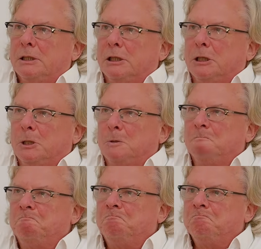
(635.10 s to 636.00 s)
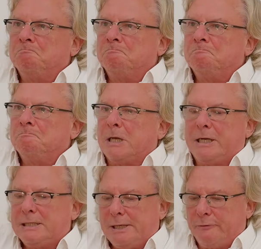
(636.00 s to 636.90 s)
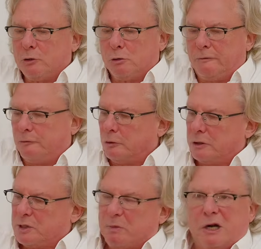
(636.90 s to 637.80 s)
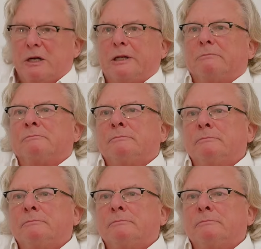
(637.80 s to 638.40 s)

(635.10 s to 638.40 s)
and it's even good for sparkling.